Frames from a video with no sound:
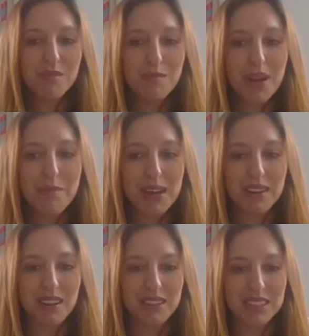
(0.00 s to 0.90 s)
And my
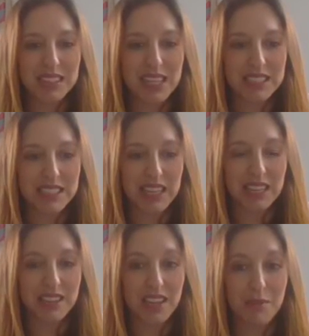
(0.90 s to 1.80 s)
background is
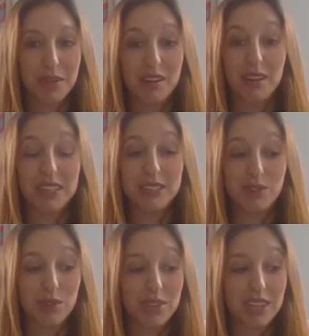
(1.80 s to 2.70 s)
actually that I'm an art
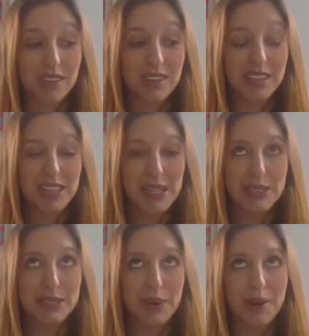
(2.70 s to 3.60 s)
historian.
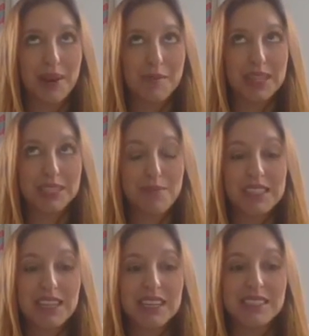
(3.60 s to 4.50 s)
So I'm a
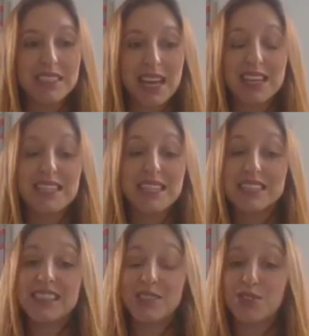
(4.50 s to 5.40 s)
specialist in
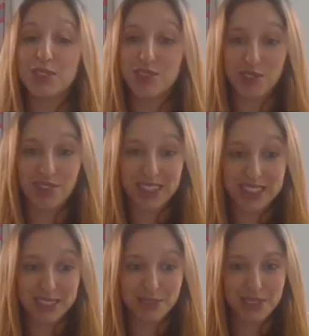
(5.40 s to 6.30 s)
18th century
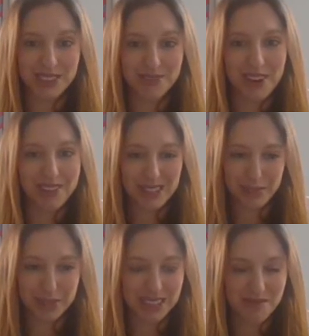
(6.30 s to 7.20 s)
drawings, which is very
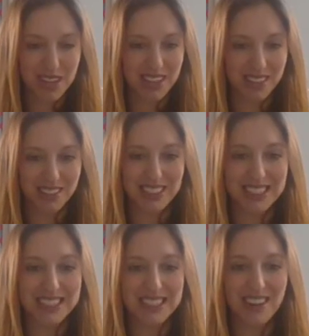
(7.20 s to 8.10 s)
specific and not
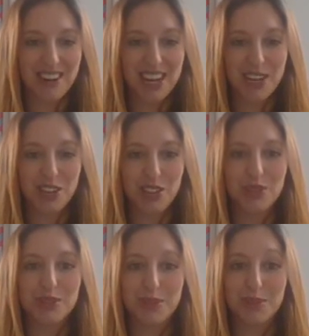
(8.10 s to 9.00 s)
necessarily
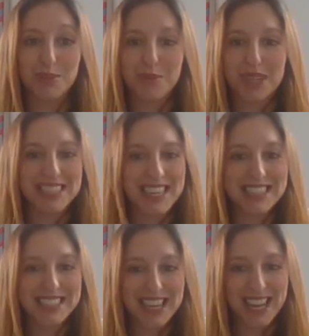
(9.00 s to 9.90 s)
useful for my day
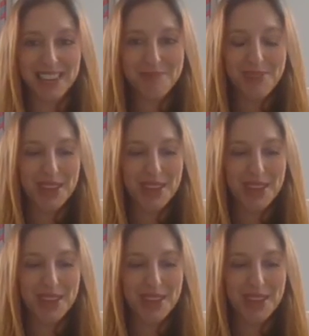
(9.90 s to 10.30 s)
to day.